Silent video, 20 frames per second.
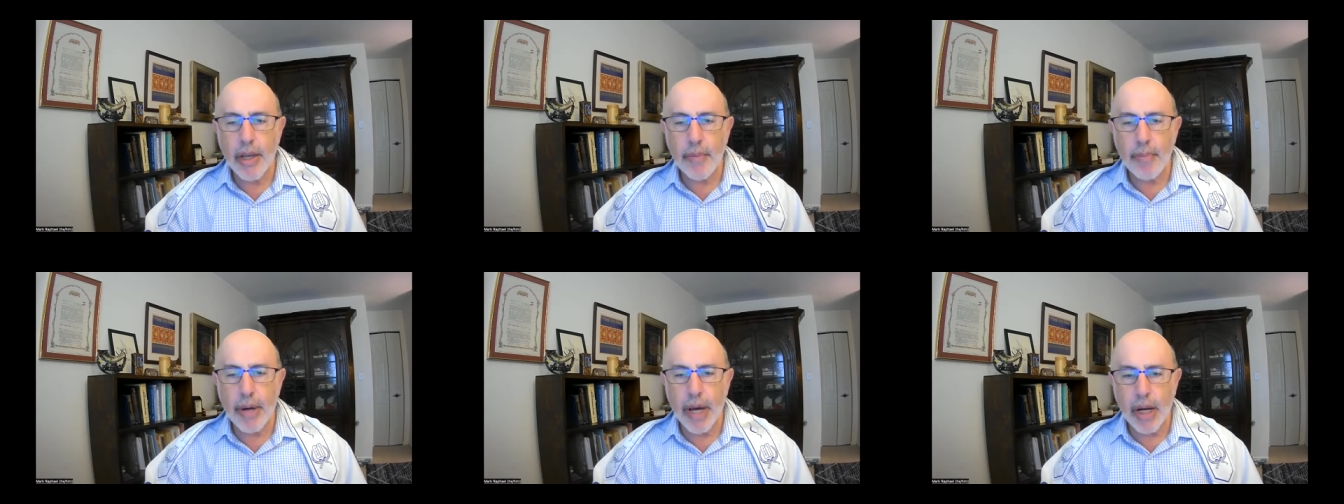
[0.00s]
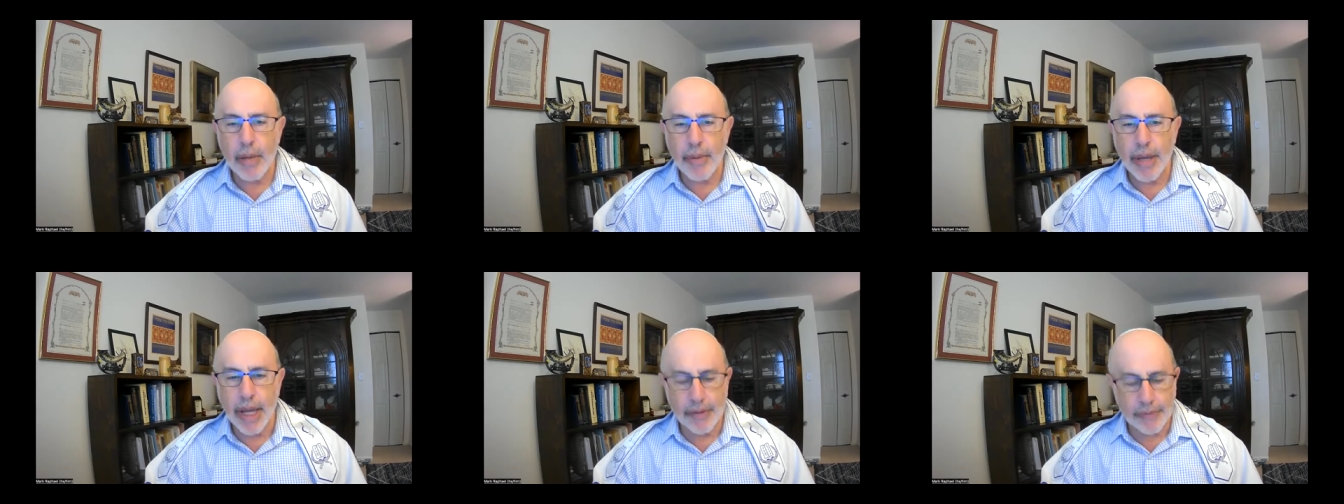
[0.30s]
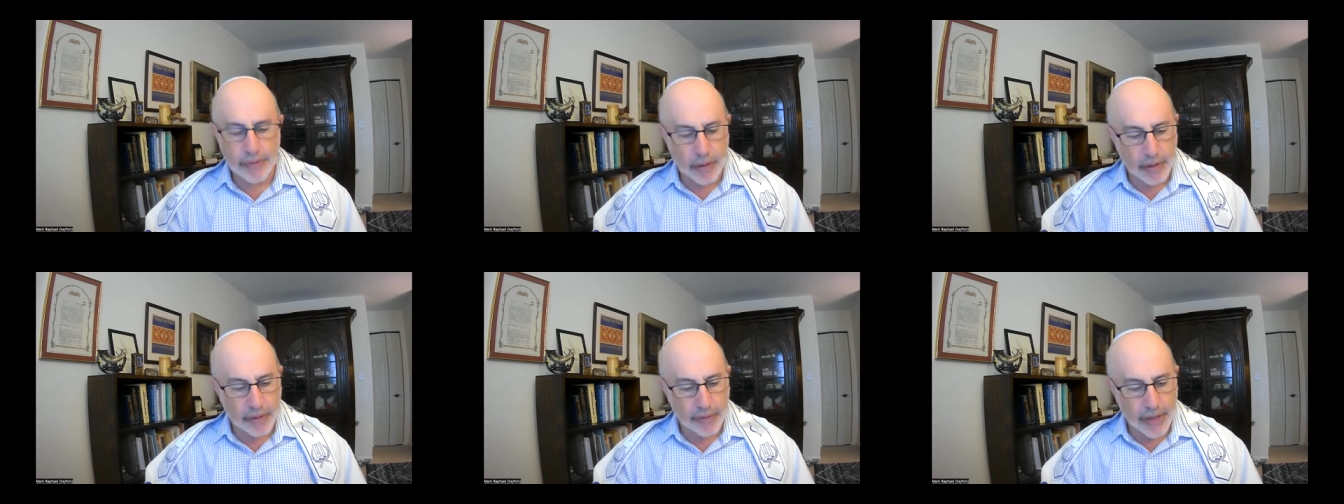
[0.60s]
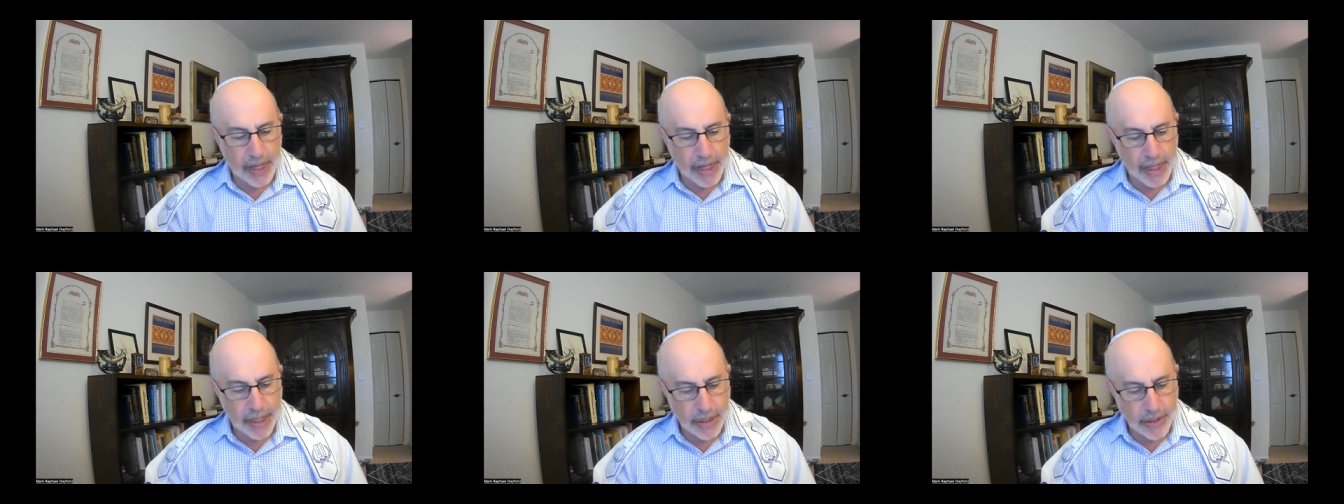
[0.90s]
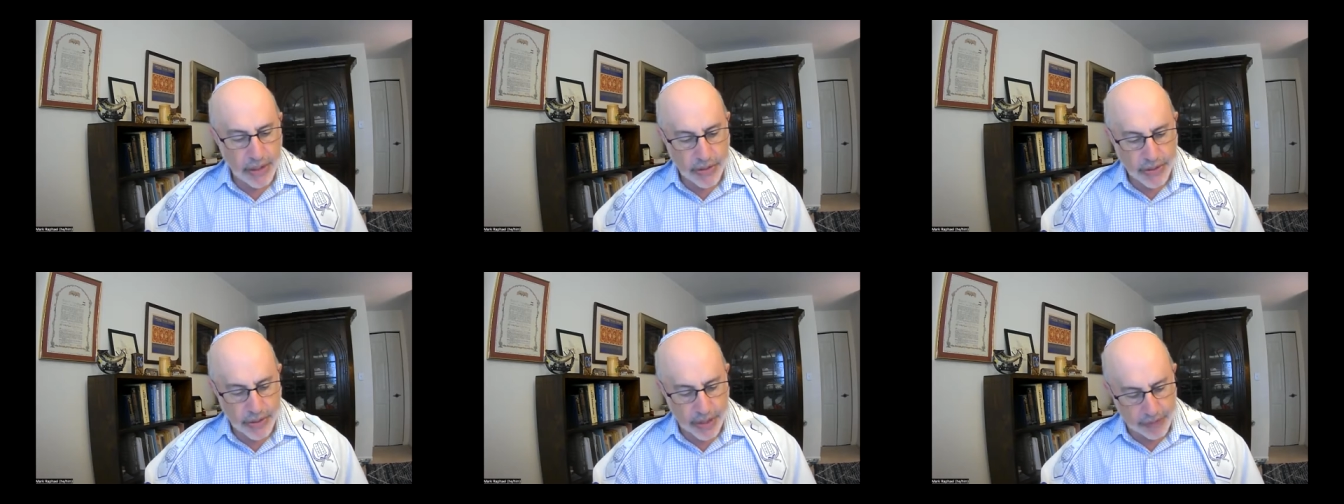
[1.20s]
bottom half of
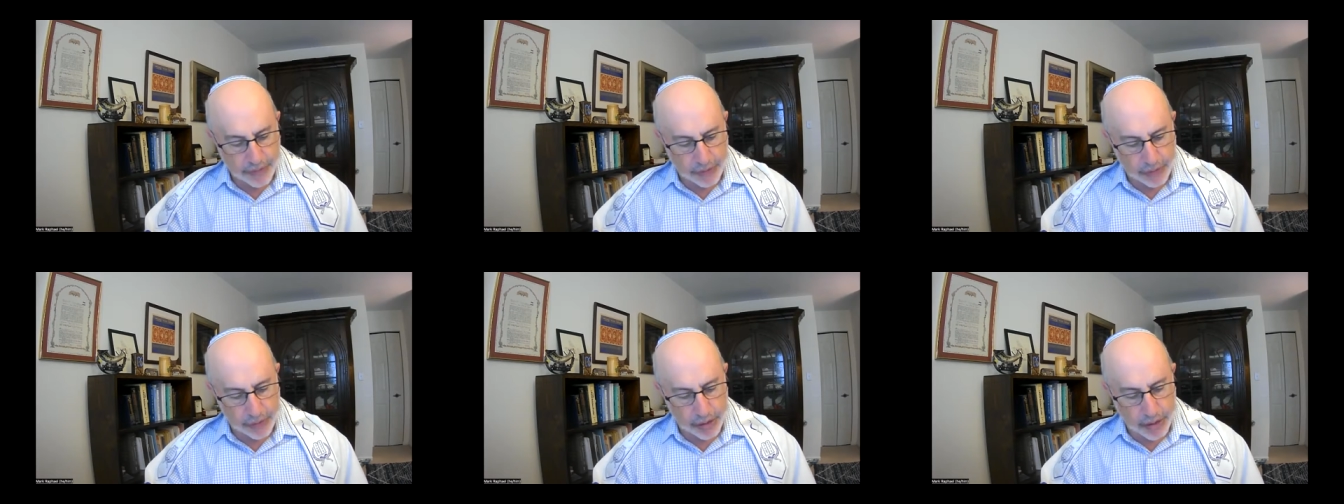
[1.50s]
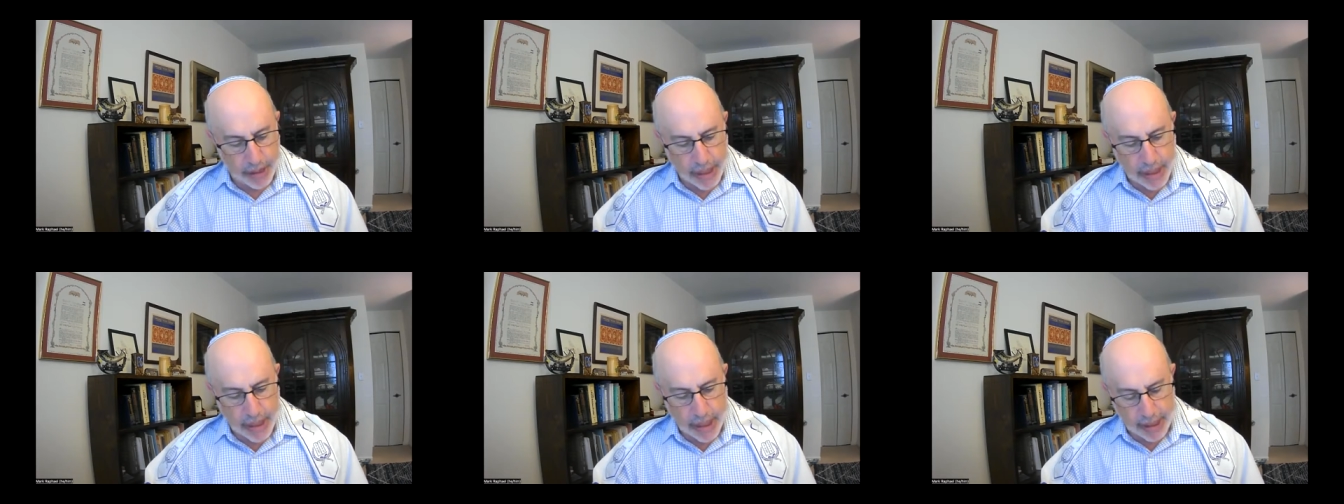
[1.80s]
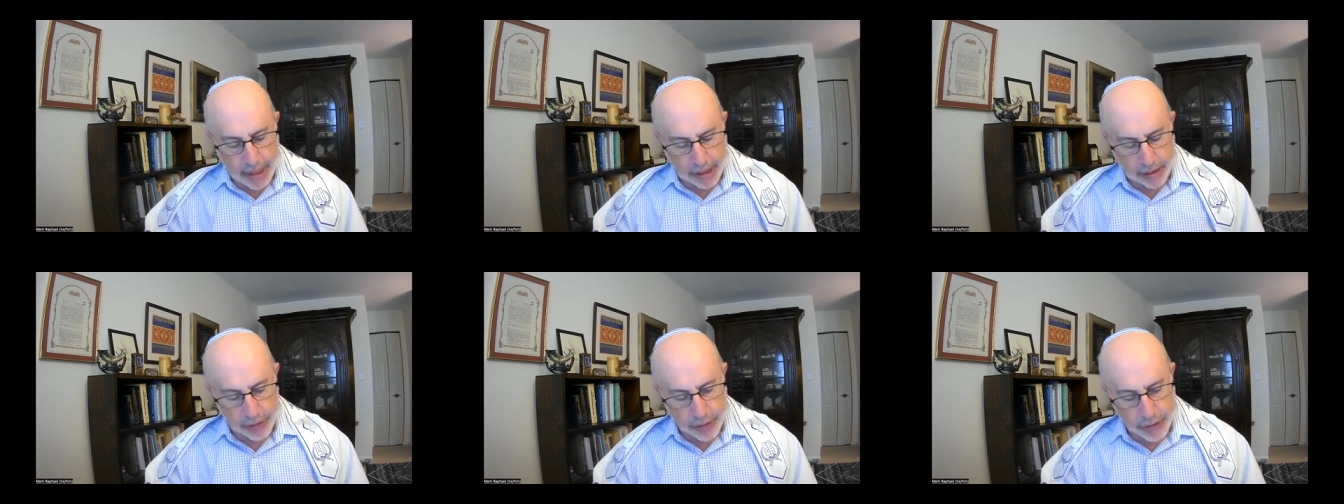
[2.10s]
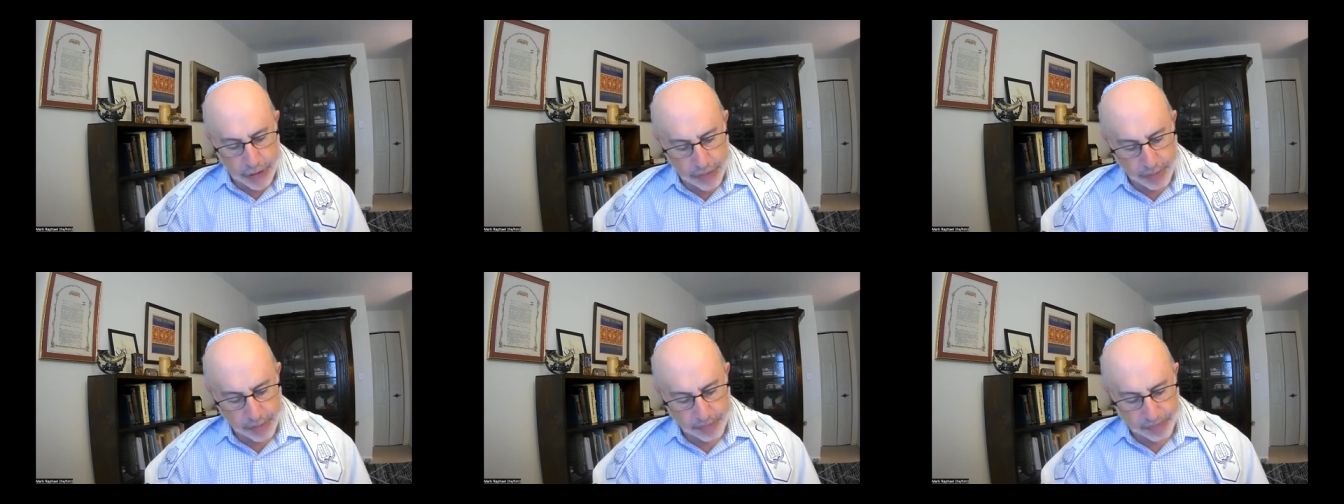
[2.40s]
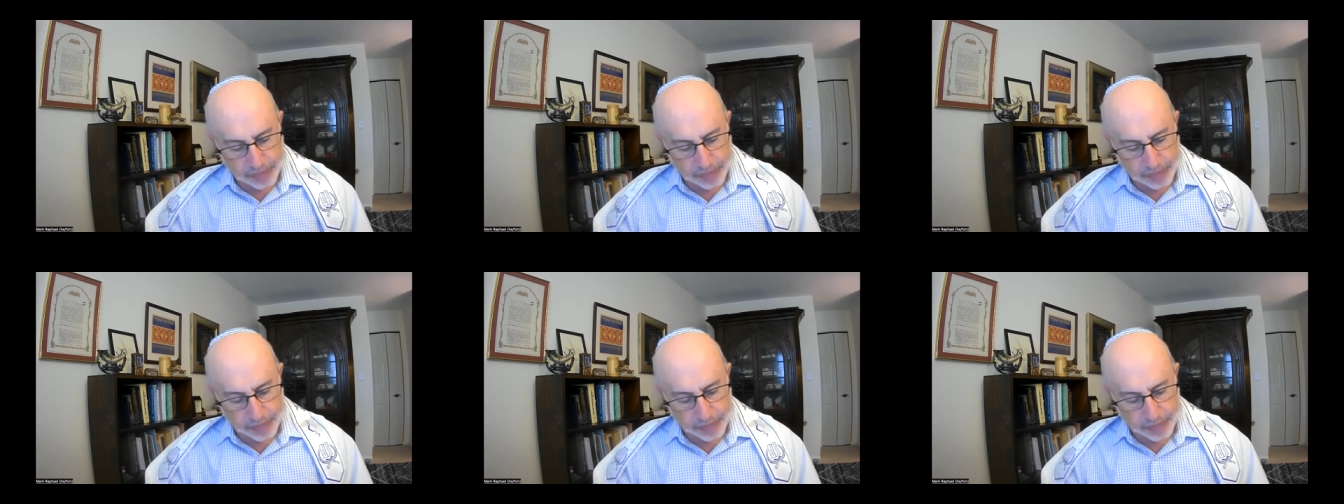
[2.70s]
87 in the English.